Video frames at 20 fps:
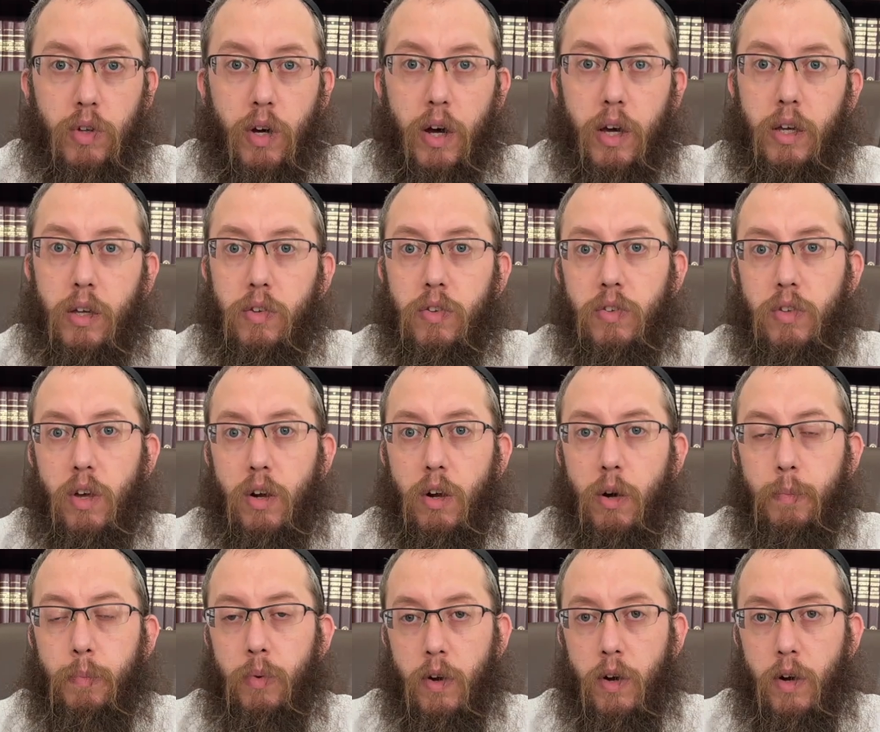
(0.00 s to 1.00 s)
I set
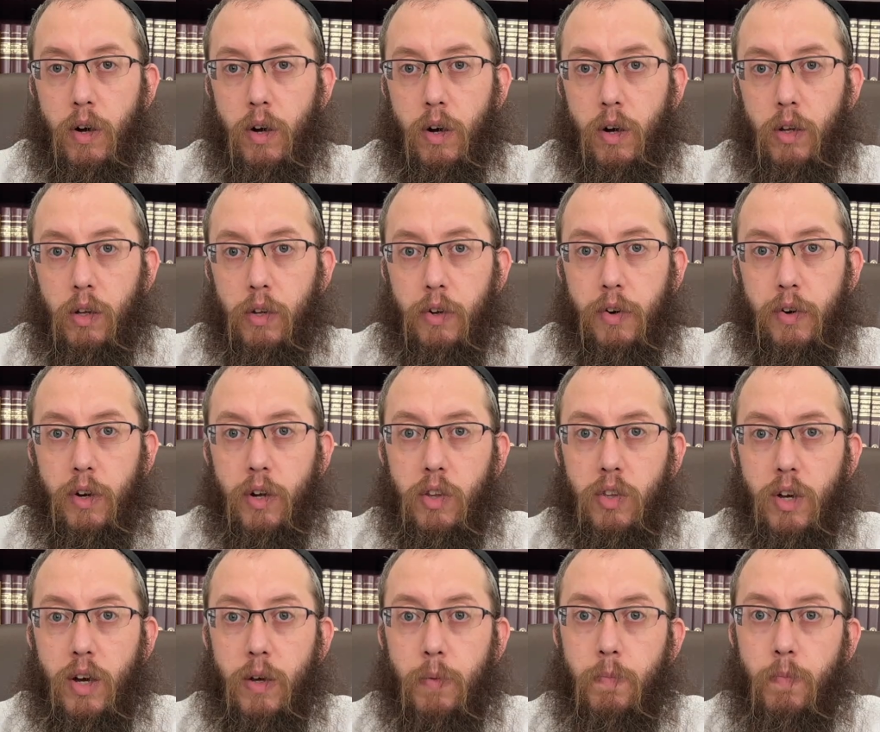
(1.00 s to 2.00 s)
up learning
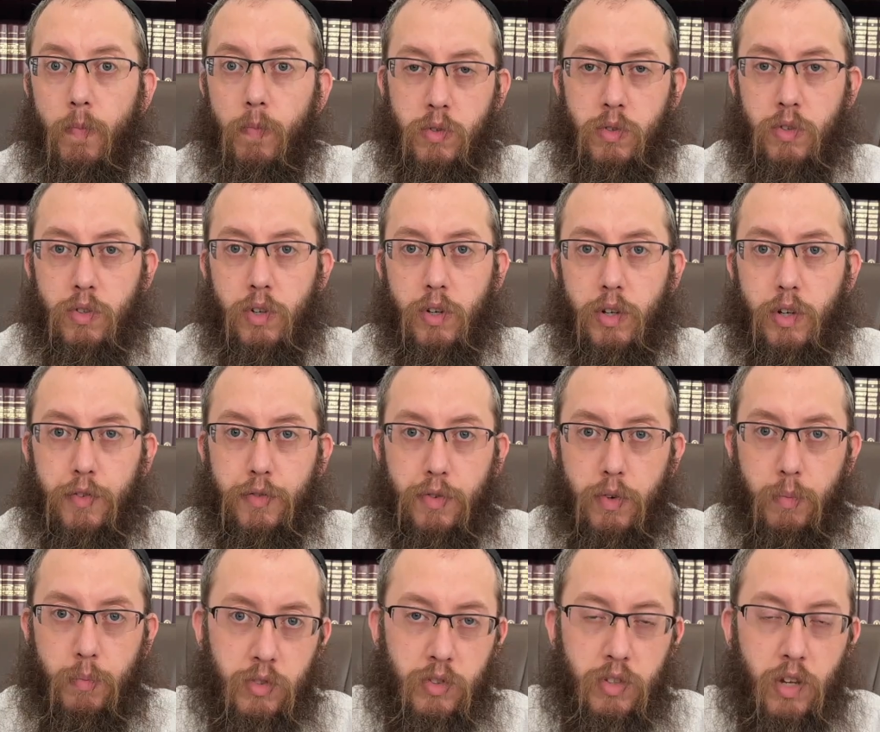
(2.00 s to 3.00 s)
time starting
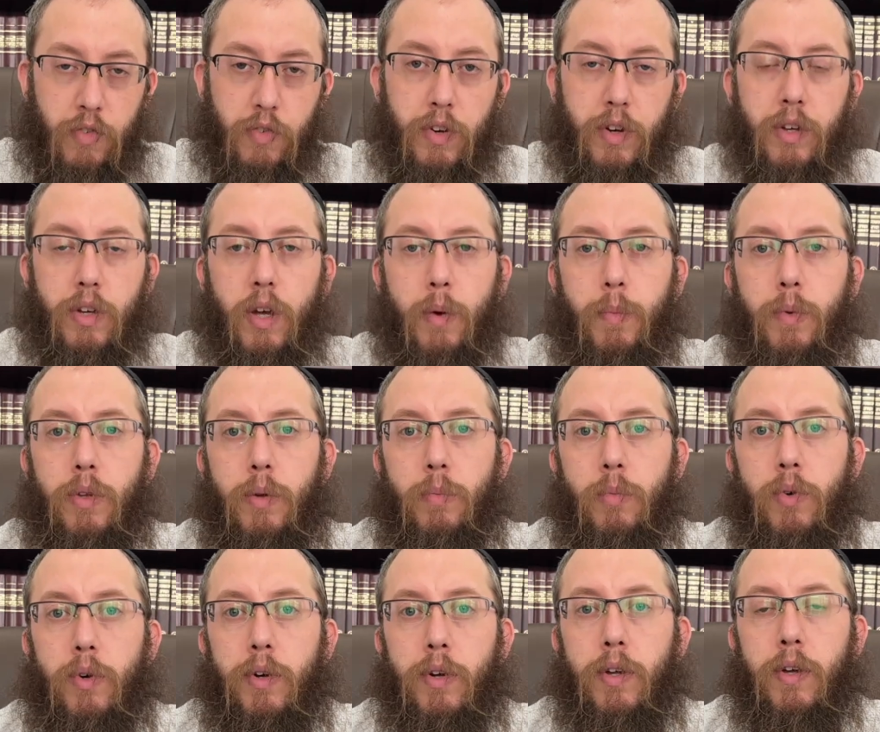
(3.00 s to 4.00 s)
from 7 a.m. in the
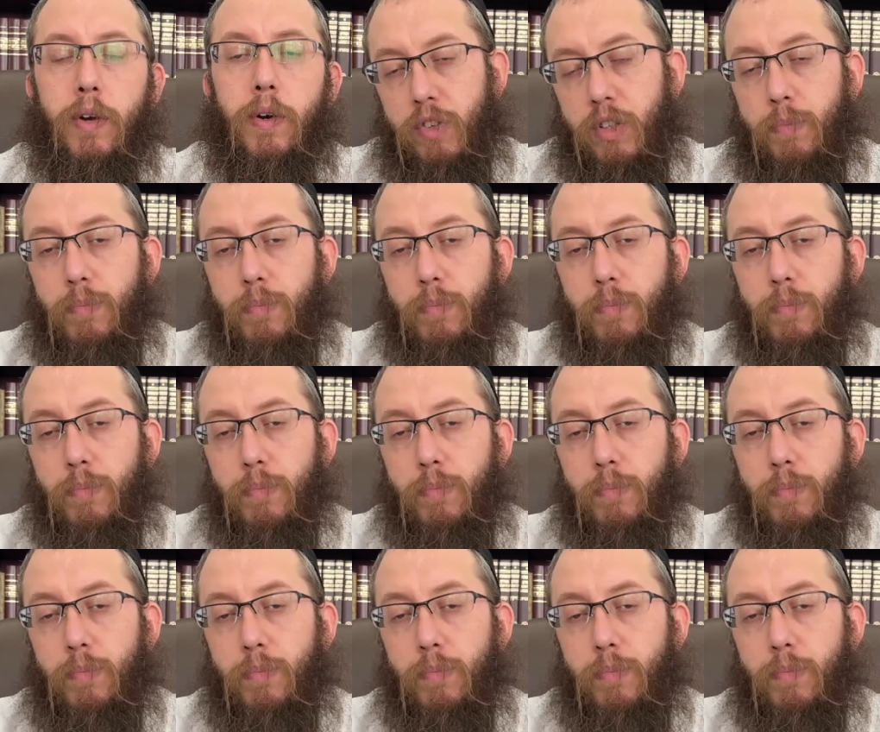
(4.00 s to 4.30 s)
morning.